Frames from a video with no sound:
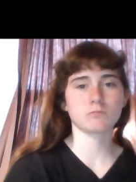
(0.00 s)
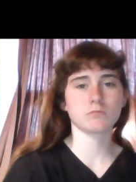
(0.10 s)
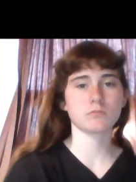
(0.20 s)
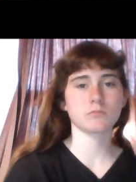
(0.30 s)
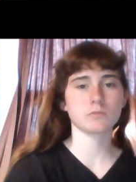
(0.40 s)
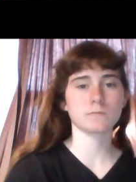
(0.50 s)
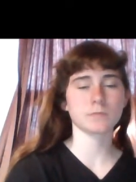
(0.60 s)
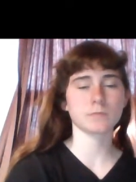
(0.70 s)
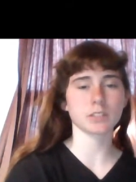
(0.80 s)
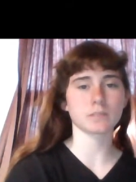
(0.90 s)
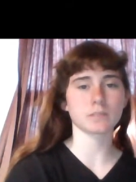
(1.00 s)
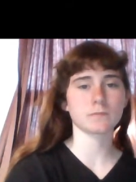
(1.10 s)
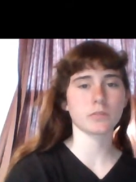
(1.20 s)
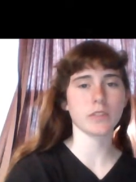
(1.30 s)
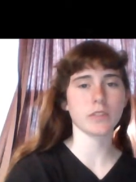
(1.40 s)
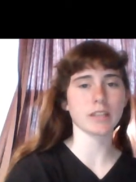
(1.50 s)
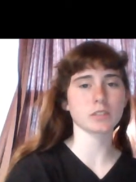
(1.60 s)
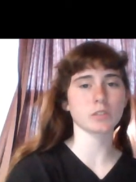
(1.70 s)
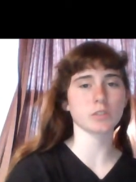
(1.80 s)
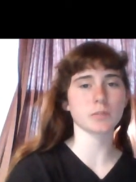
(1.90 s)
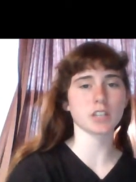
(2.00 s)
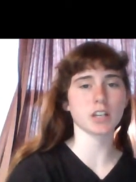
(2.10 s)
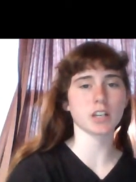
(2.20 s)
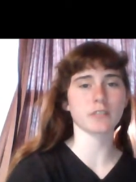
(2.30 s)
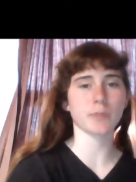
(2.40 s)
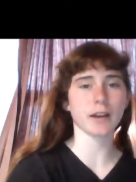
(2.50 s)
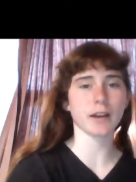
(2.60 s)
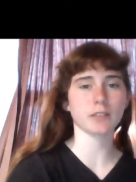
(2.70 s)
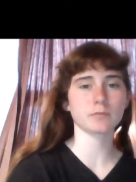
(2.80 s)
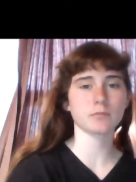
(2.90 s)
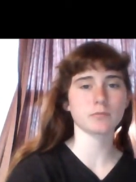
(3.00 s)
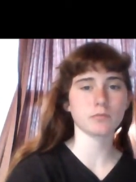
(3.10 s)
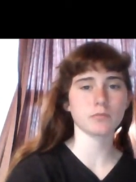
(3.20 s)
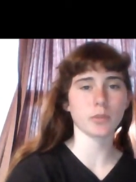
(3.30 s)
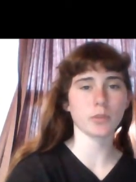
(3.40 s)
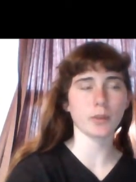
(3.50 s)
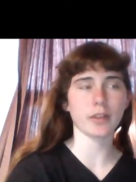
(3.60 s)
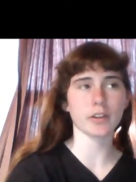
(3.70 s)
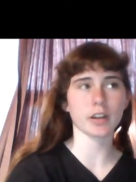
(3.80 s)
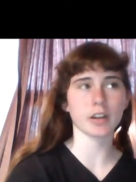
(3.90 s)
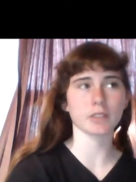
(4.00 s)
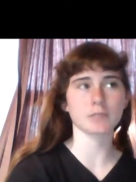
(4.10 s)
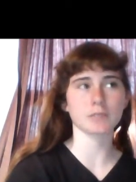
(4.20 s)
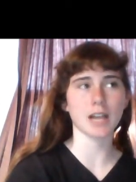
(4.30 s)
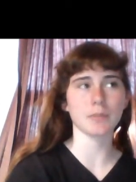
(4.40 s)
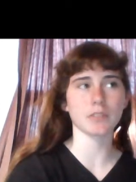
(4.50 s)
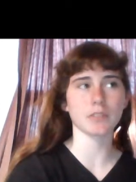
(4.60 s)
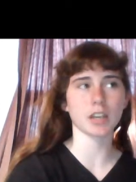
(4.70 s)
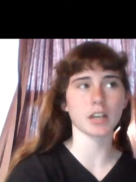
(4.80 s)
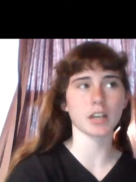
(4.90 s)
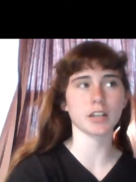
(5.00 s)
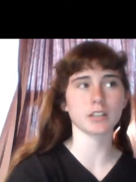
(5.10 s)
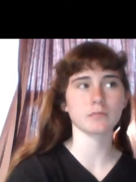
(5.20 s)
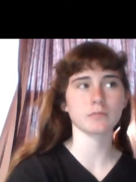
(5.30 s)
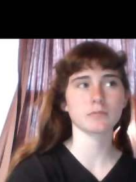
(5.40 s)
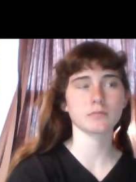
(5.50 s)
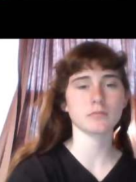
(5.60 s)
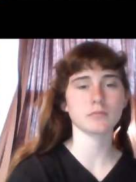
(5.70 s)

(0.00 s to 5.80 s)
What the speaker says: just things you observe about the weather and time of year and stuff.